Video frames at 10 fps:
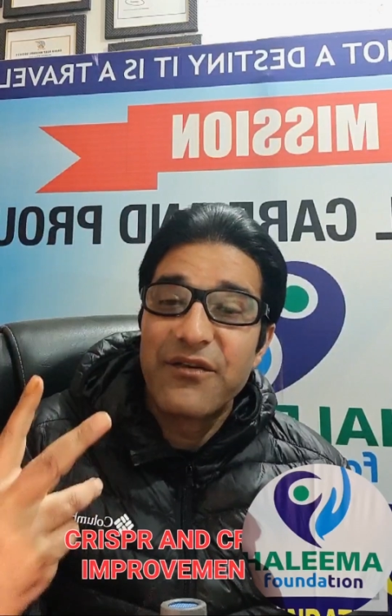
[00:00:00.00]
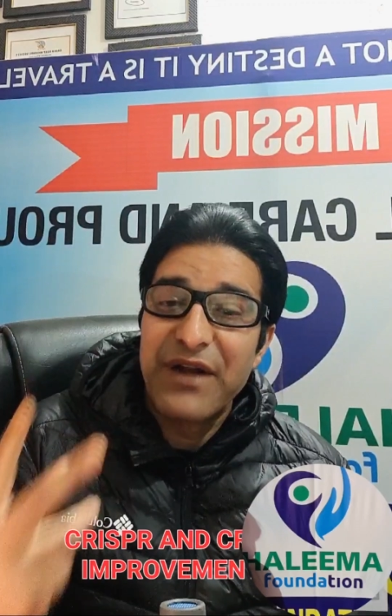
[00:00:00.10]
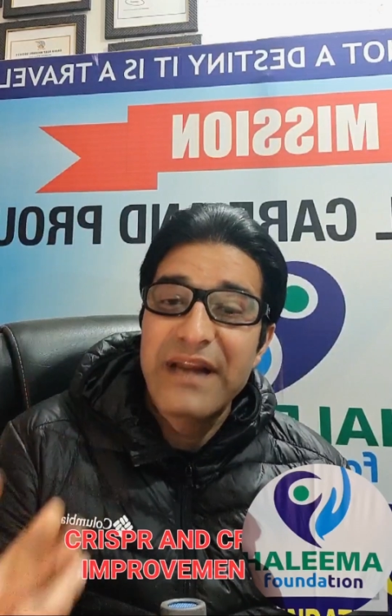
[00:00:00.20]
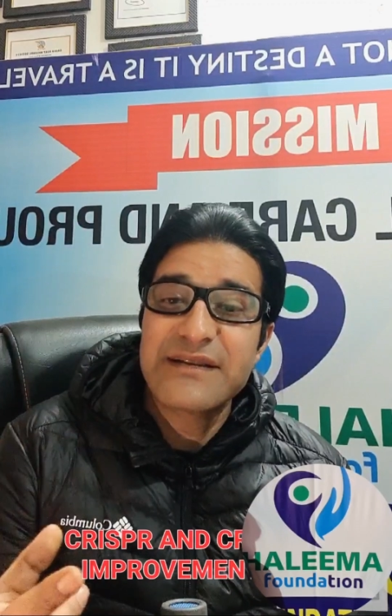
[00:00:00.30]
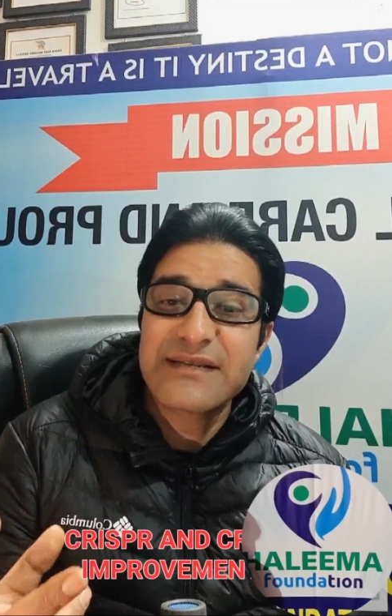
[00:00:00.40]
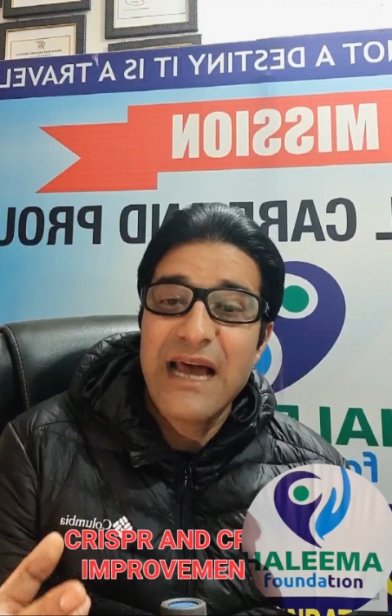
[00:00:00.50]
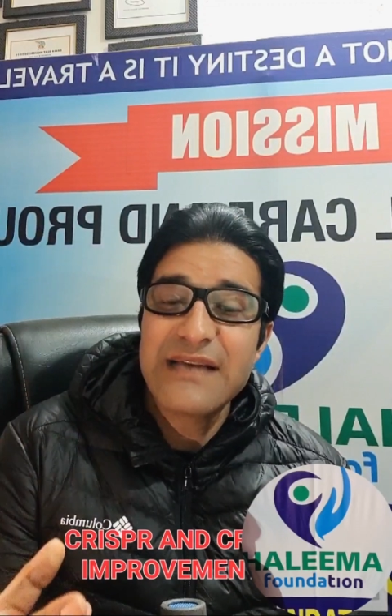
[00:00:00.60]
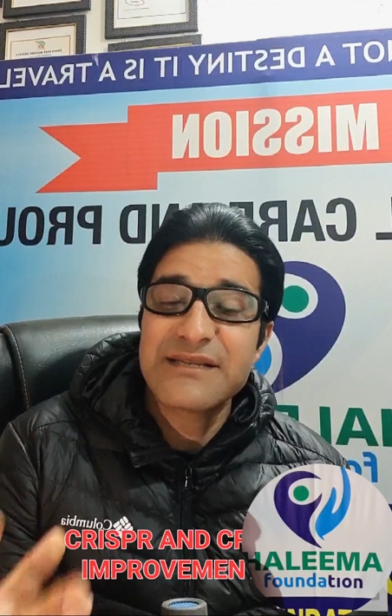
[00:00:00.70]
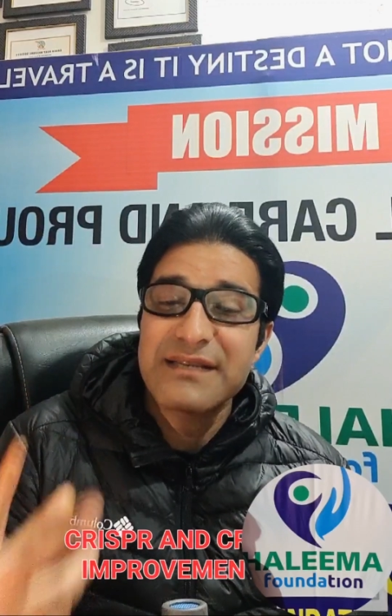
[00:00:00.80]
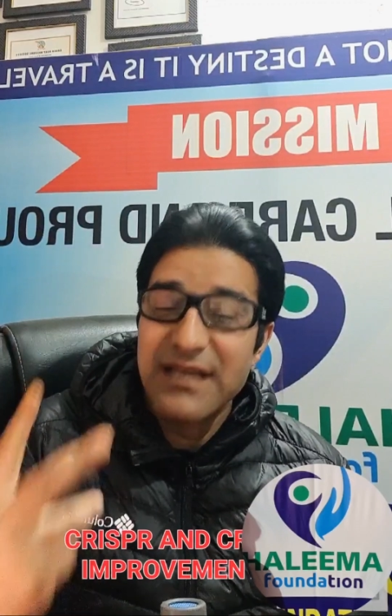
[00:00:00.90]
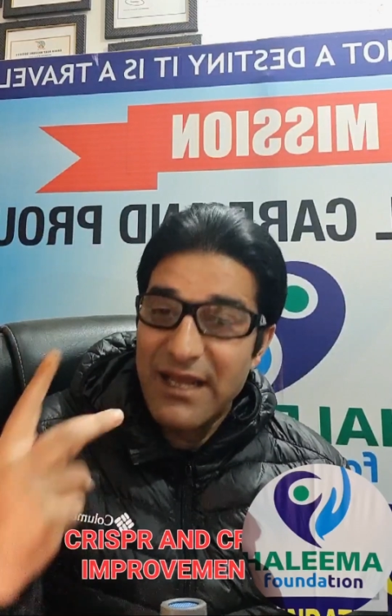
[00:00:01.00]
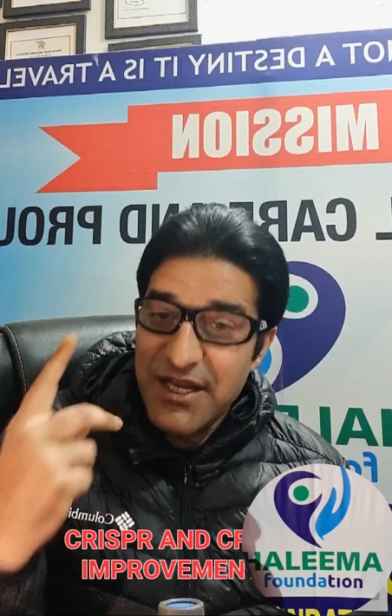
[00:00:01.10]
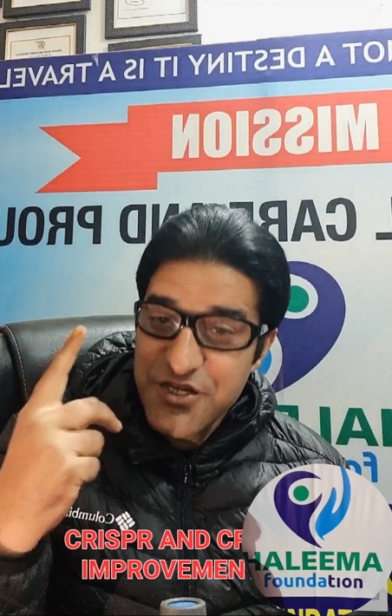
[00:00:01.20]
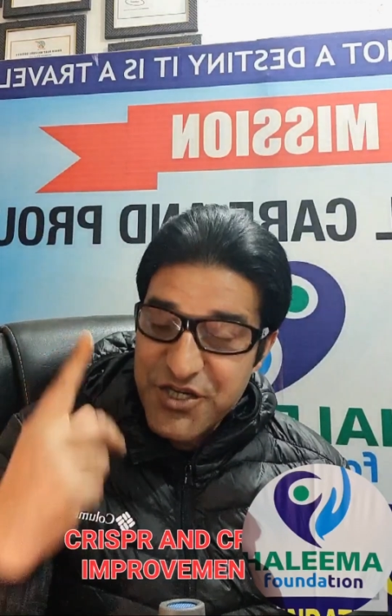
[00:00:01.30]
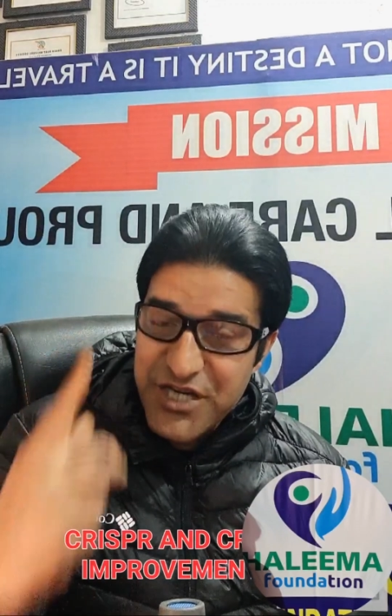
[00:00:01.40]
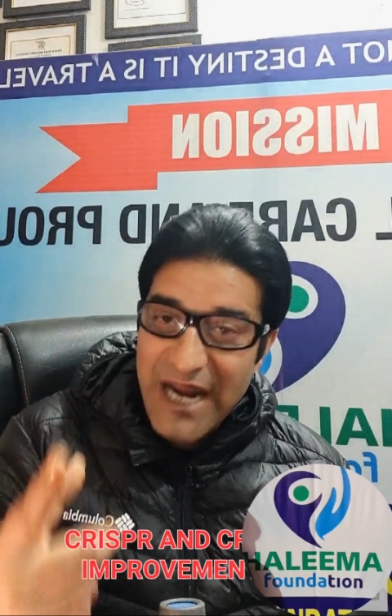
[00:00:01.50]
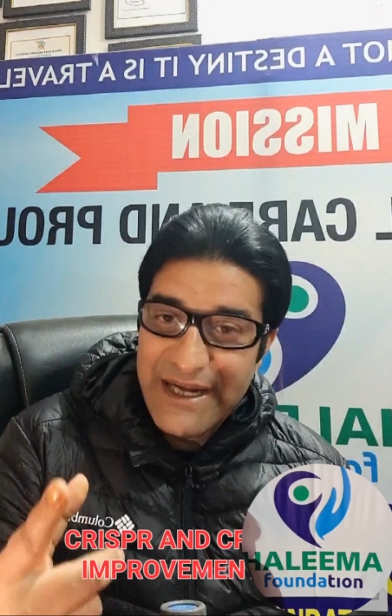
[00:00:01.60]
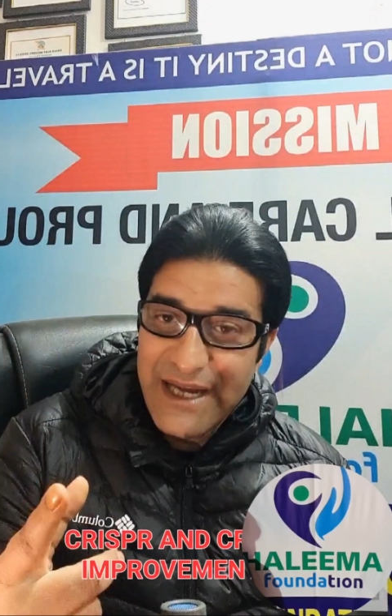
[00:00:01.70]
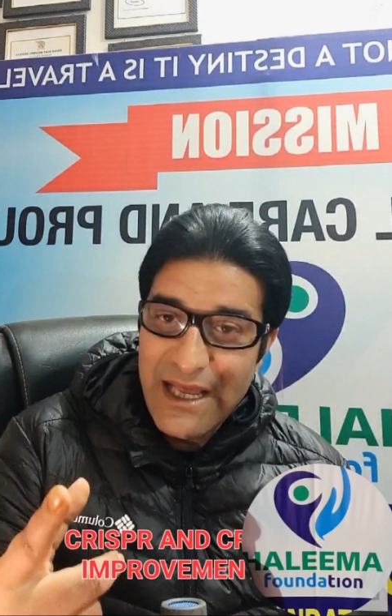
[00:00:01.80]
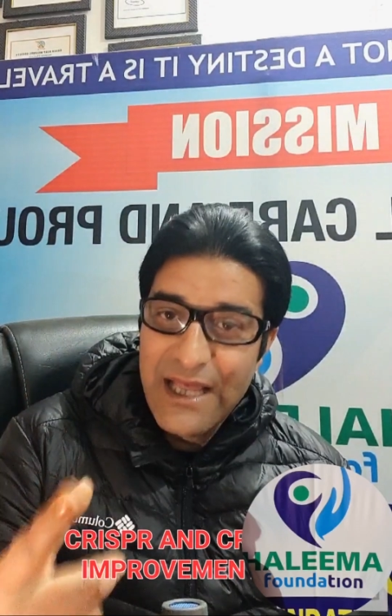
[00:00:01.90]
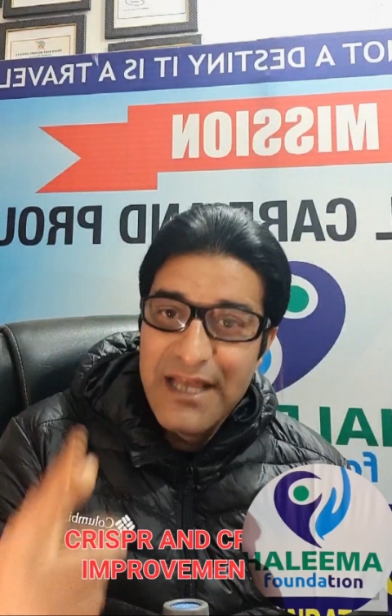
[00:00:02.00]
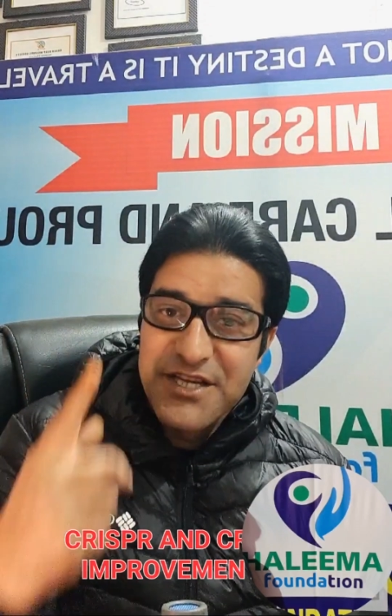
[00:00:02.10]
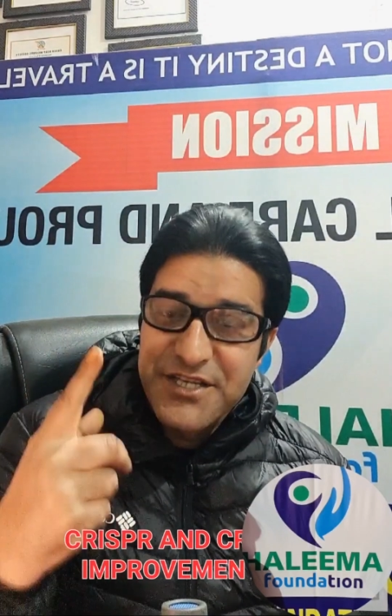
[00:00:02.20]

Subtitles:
grain size in China,